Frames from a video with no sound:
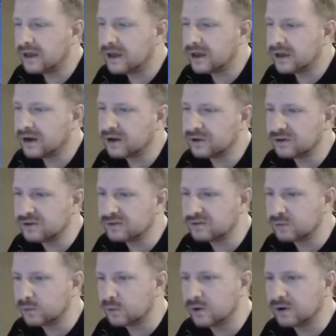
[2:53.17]
And I
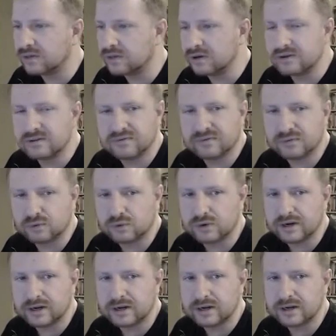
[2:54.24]
used one of those
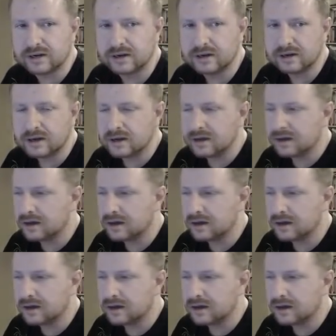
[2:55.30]
free